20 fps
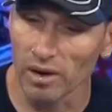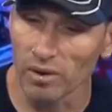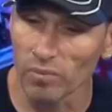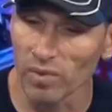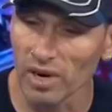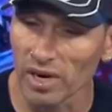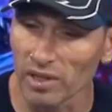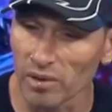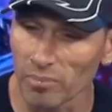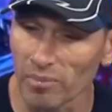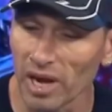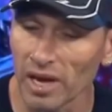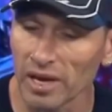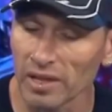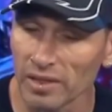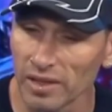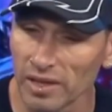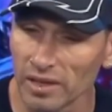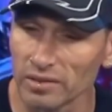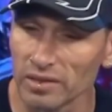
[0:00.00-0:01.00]
one of the main
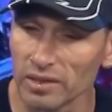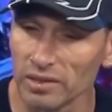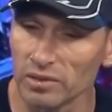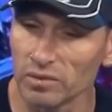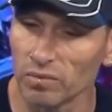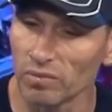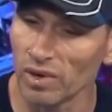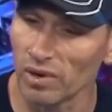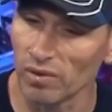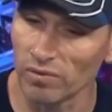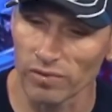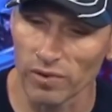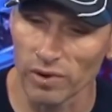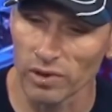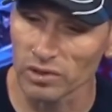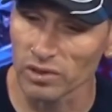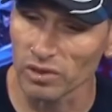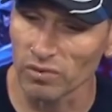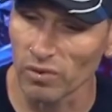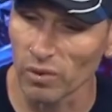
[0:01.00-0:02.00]
things is, well, first
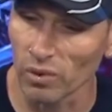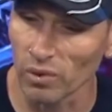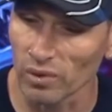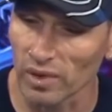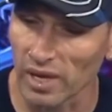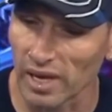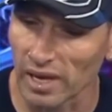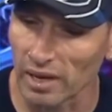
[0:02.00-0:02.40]
of all,